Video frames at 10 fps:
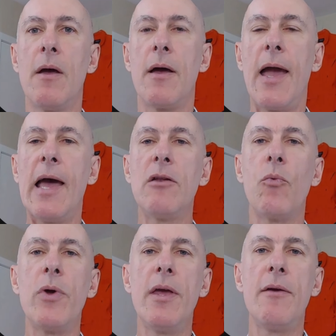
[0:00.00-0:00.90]
And
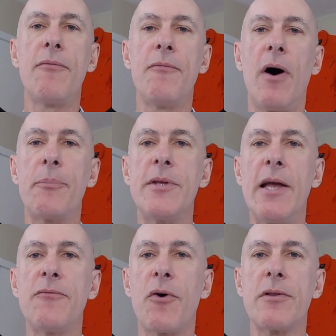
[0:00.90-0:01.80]
we
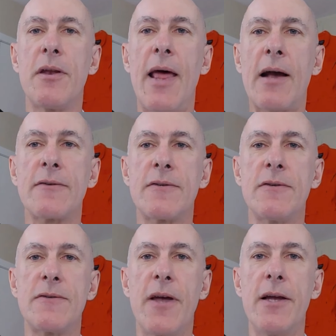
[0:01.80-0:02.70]
update for the next
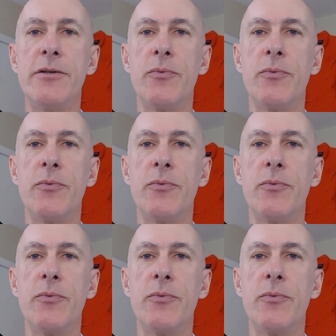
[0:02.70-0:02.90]
stage.